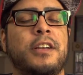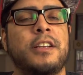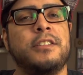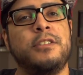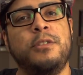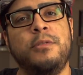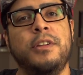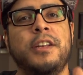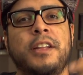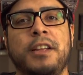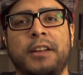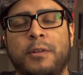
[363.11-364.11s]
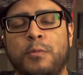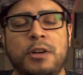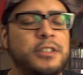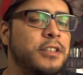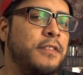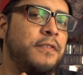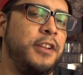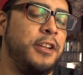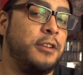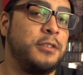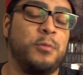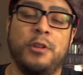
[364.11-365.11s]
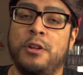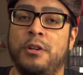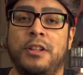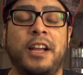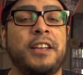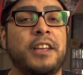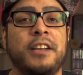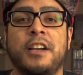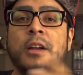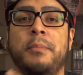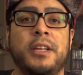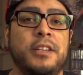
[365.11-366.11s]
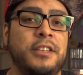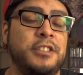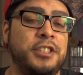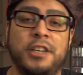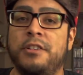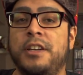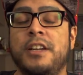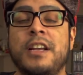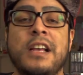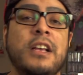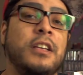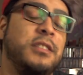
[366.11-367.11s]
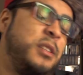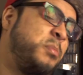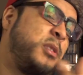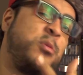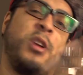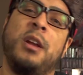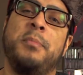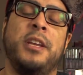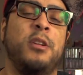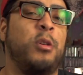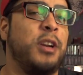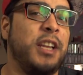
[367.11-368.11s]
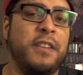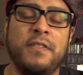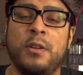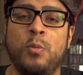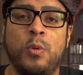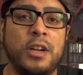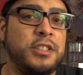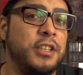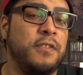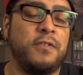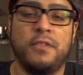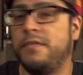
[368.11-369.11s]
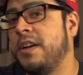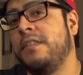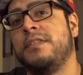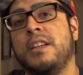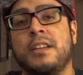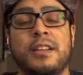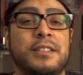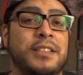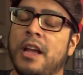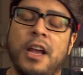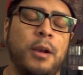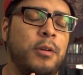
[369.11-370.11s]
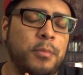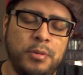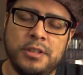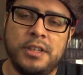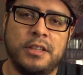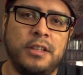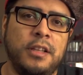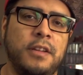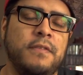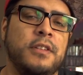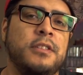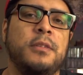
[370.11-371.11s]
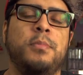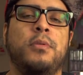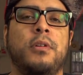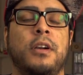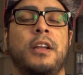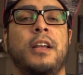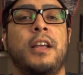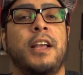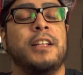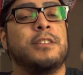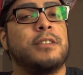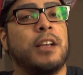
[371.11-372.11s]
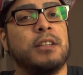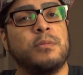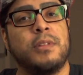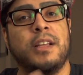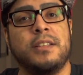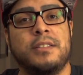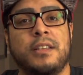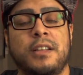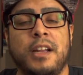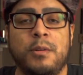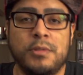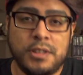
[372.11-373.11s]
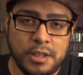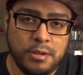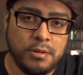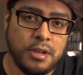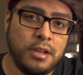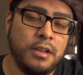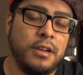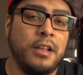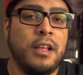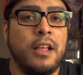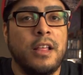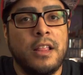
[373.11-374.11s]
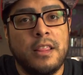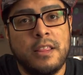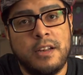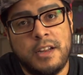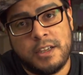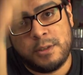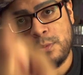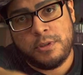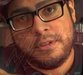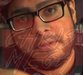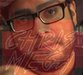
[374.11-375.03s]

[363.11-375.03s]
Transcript: you guys tuning in and watching the videos, whether you're liking, commenting, sharing, subscribing, or even watching for 5 seconds. I really appreciate the love and the support. And so guys, with that said, I will see you on the next one.